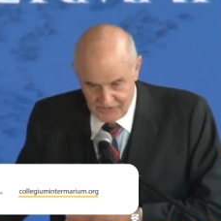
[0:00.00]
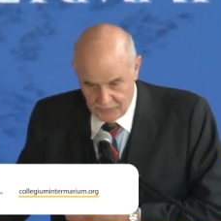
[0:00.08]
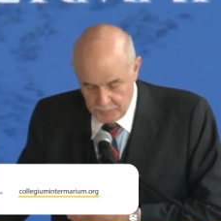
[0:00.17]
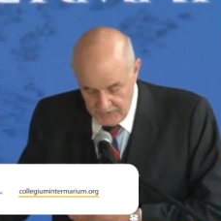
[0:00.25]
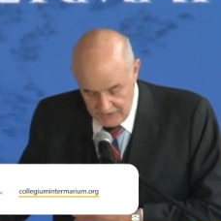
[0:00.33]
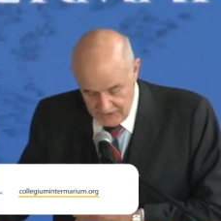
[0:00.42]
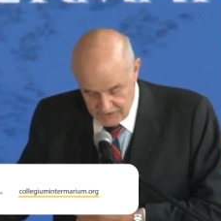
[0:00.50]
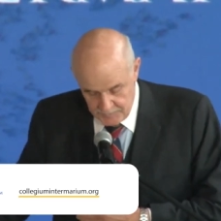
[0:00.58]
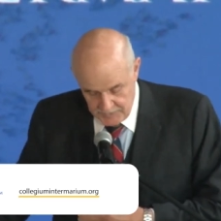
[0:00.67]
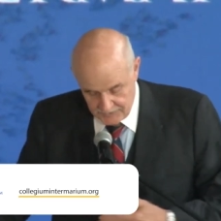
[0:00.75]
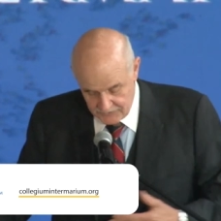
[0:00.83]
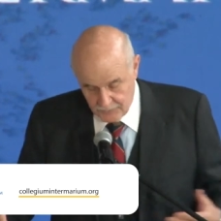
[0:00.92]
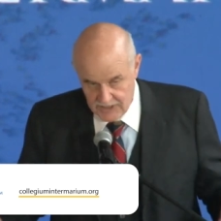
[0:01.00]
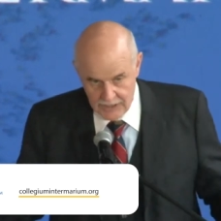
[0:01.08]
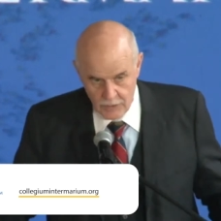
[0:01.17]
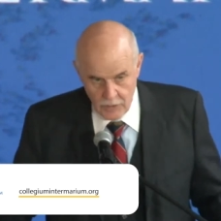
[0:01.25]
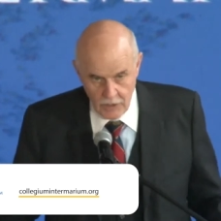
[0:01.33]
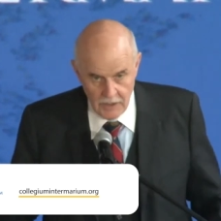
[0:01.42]
his speech because
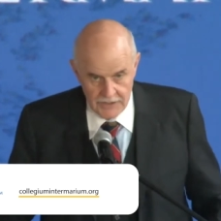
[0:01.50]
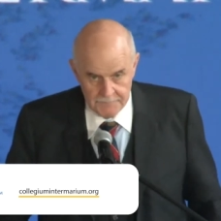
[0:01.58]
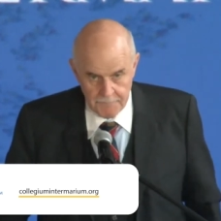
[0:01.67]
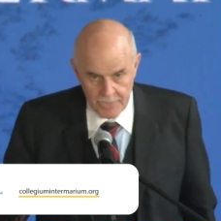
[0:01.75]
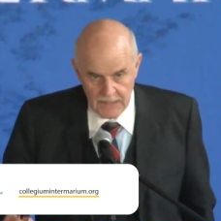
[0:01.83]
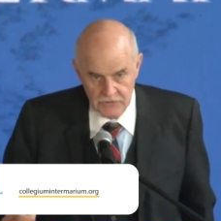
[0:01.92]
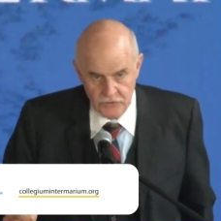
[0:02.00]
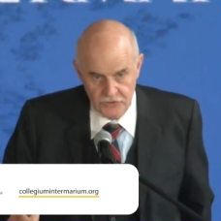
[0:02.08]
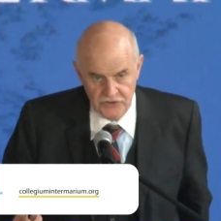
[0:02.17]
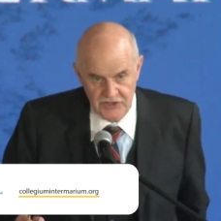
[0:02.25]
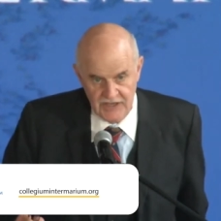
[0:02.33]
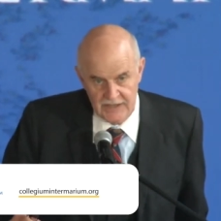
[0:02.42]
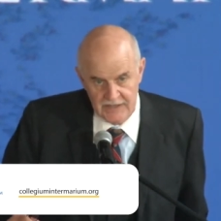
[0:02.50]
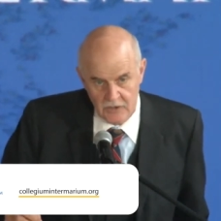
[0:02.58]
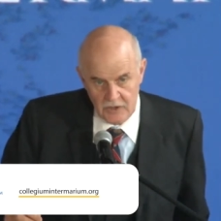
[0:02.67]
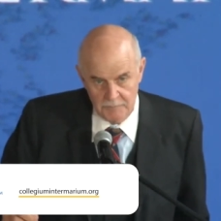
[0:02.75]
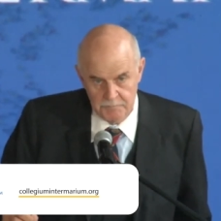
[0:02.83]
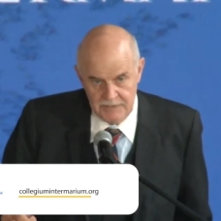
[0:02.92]
what I'm going to say
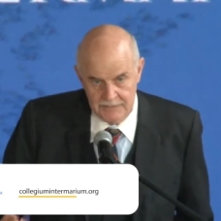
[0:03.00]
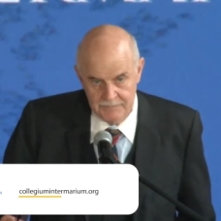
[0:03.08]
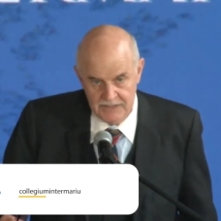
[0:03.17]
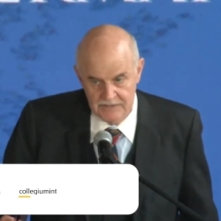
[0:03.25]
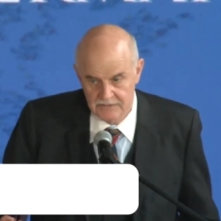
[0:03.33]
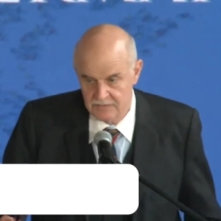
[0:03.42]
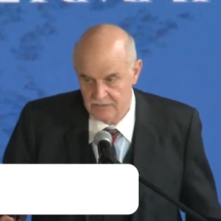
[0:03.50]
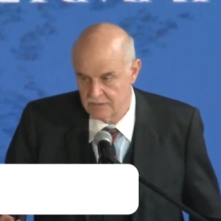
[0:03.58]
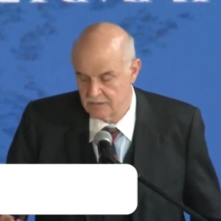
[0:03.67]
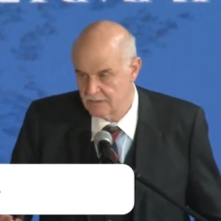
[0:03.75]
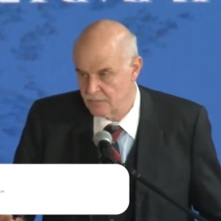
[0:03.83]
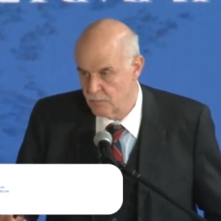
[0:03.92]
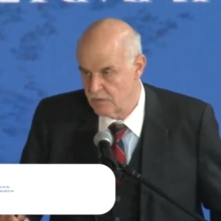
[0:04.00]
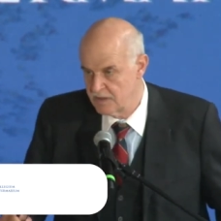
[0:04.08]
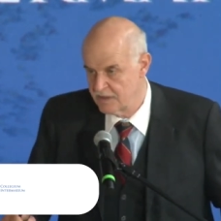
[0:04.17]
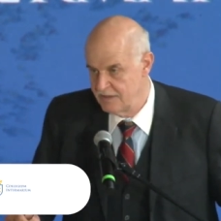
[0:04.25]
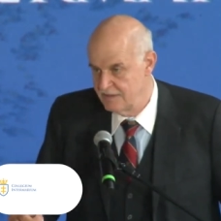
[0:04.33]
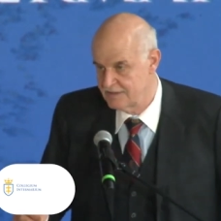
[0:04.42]
complements
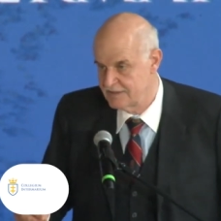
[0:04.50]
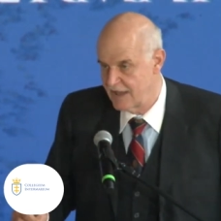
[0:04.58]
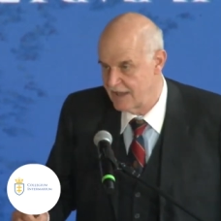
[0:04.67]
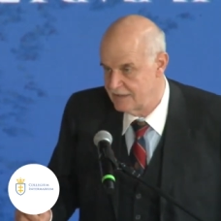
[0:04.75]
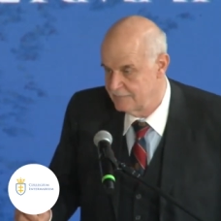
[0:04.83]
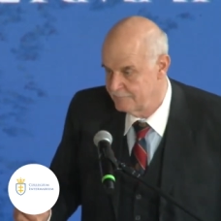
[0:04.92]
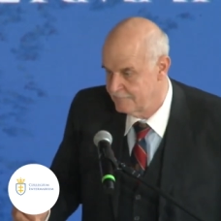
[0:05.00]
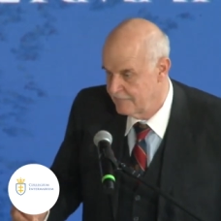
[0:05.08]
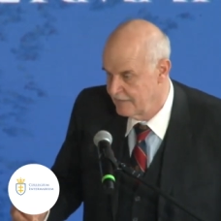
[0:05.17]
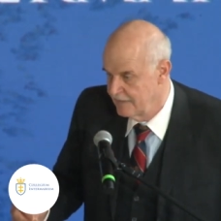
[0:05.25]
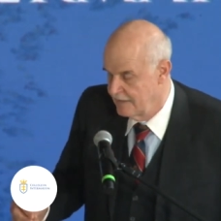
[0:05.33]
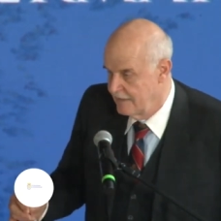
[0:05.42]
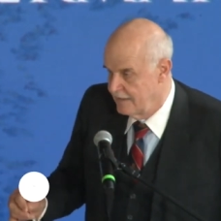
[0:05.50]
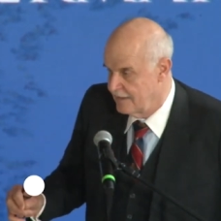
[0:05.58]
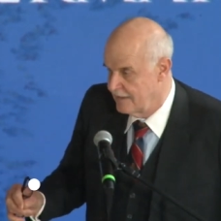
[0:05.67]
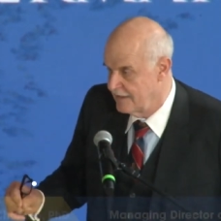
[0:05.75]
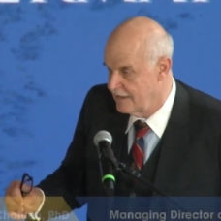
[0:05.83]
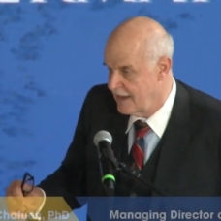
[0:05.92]
what he said.
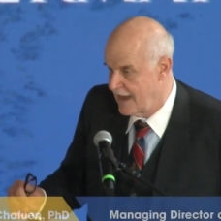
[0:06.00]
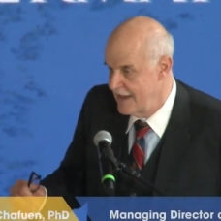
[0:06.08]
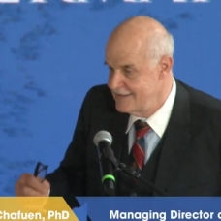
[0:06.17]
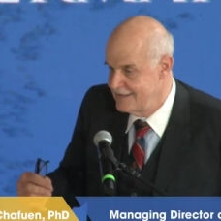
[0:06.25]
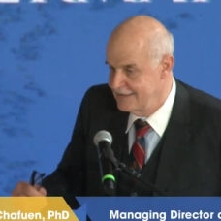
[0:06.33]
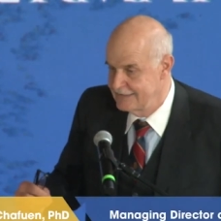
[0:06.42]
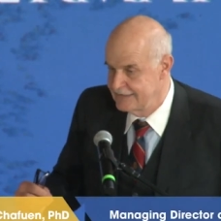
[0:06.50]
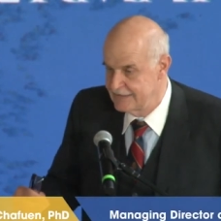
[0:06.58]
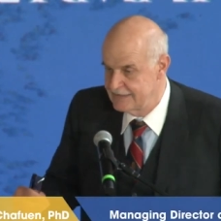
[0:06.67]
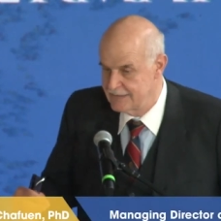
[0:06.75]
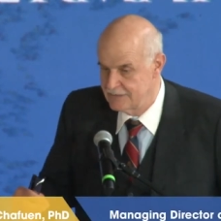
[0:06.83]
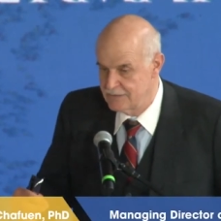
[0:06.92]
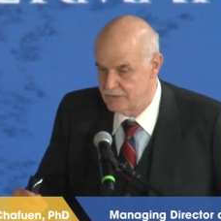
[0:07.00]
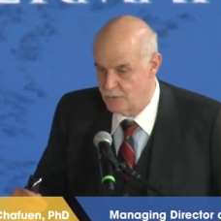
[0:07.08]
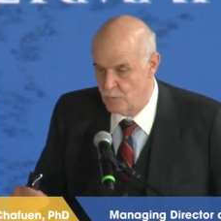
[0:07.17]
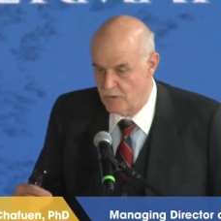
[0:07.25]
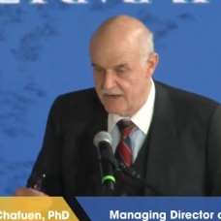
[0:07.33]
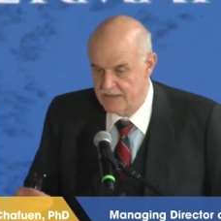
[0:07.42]
Uh, I yielded
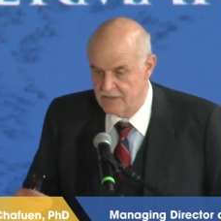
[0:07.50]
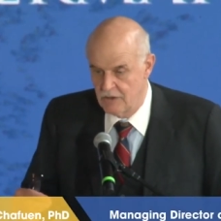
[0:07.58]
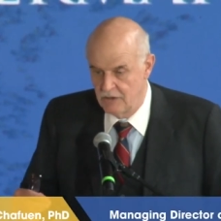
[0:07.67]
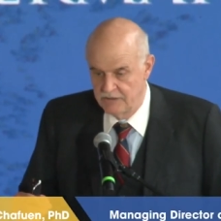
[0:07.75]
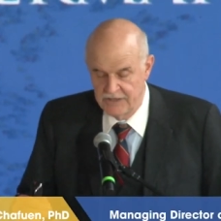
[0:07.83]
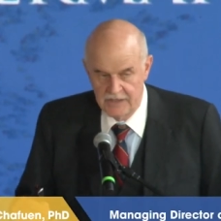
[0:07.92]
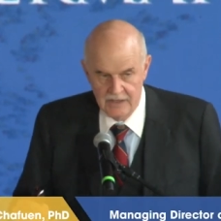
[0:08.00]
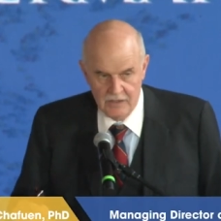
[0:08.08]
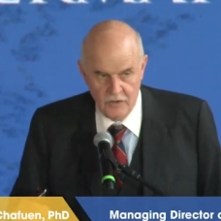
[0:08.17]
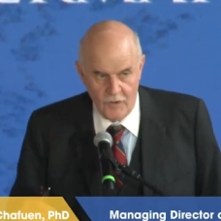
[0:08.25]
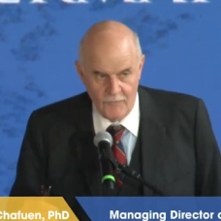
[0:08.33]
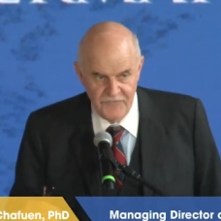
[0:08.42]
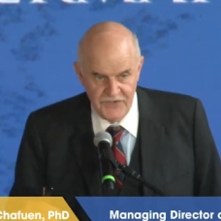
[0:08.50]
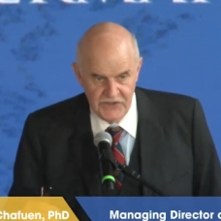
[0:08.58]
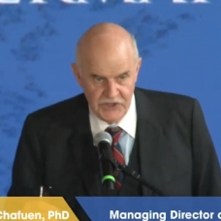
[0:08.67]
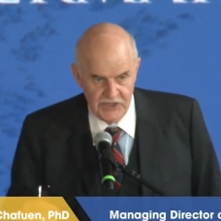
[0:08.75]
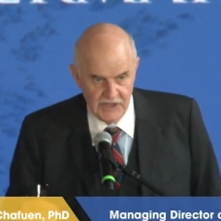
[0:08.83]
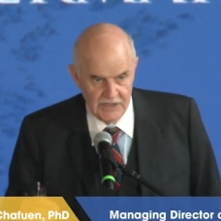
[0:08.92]
to what I call the
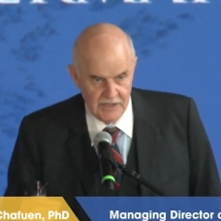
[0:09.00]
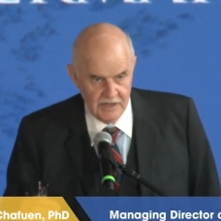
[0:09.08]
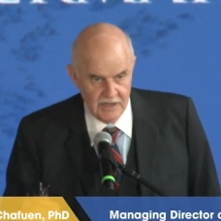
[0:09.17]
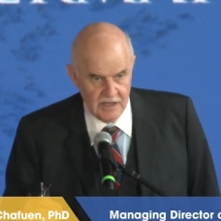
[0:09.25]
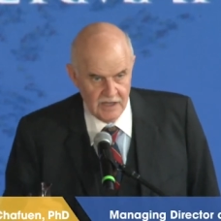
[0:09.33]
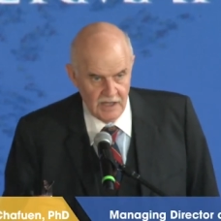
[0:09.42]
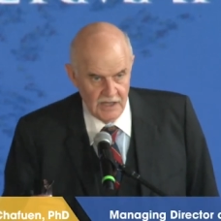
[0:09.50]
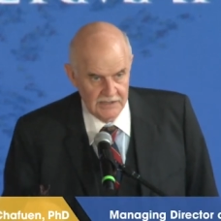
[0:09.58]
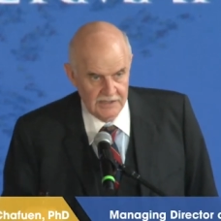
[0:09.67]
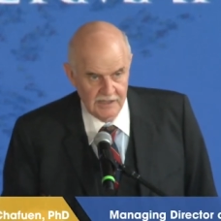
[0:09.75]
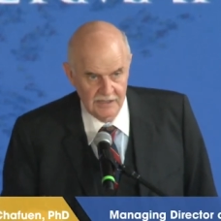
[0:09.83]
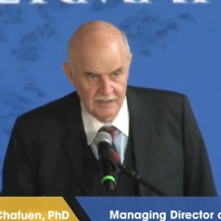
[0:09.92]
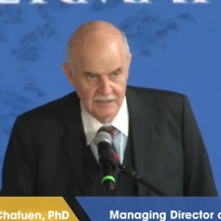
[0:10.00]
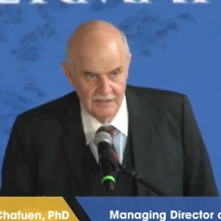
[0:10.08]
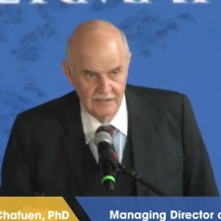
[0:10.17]
COVIDian cult.